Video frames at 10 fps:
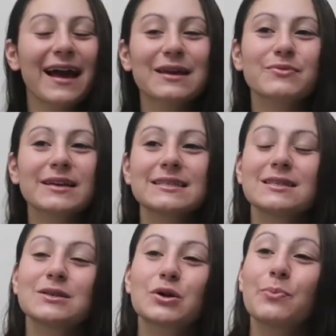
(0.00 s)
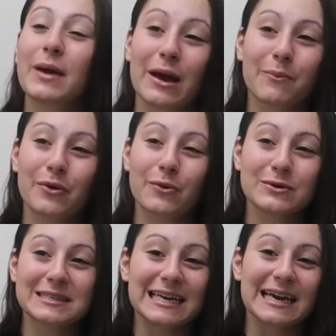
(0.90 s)
that completes this little pamper
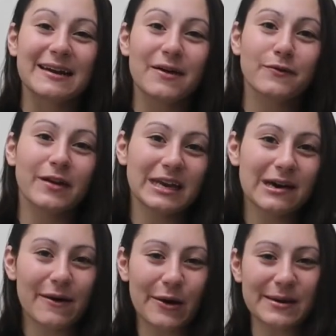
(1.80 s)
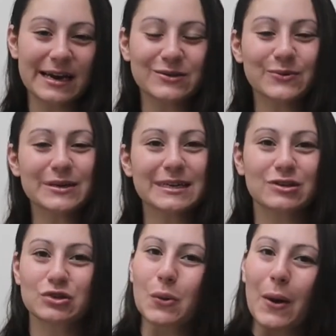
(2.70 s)
routine video. I hope you guys really
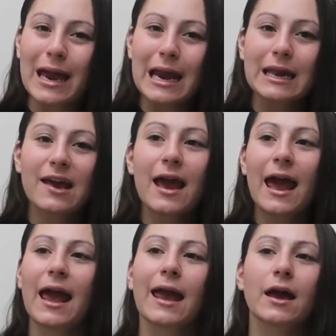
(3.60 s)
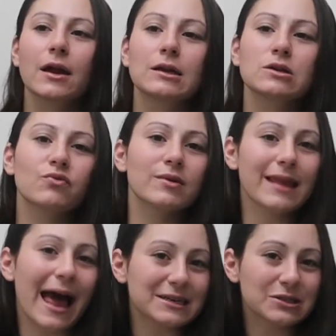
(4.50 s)
enjoyed and
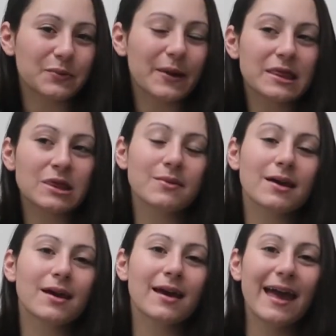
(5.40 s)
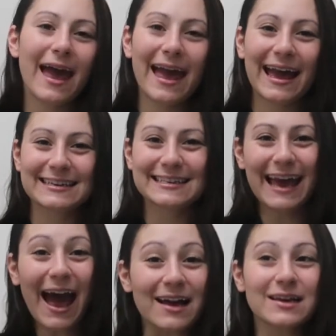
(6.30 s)
relaxed with me. And
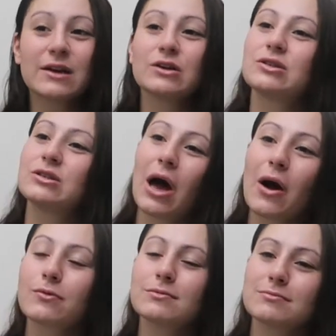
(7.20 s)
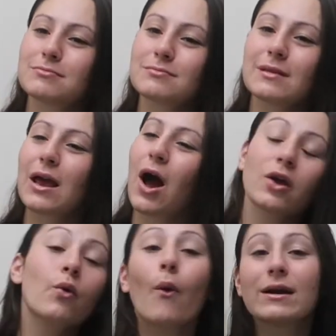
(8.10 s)
yeah, so
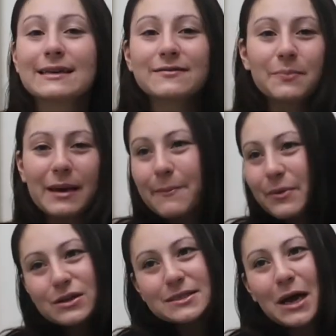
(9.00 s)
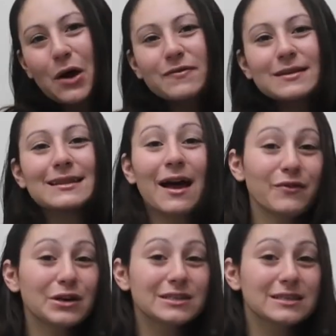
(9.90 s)
you always have to pamper yourself,
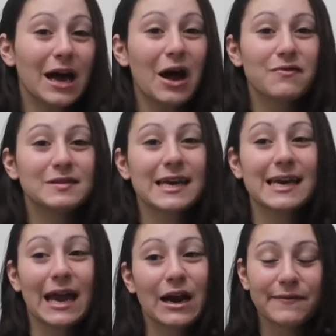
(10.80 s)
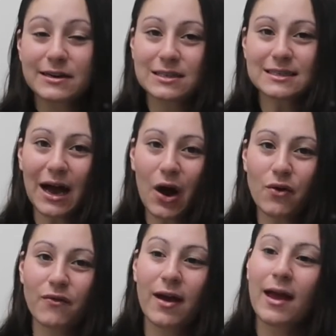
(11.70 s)
love yourself, take care of
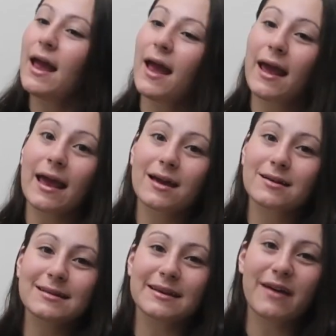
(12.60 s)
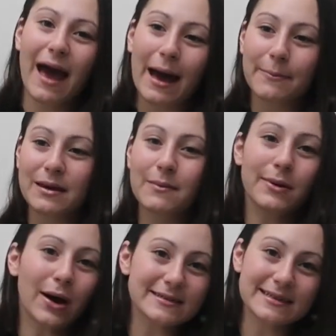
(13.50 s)
yourself, and live a happy,
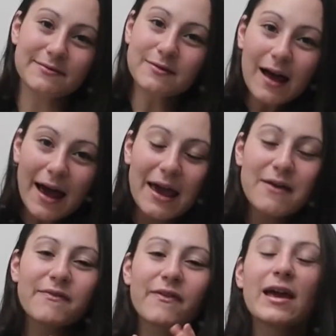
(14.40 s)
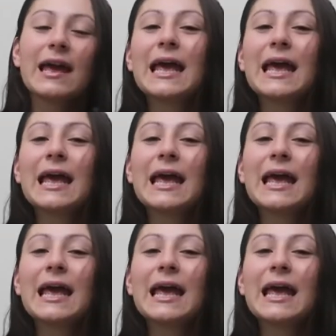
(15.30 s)
positive life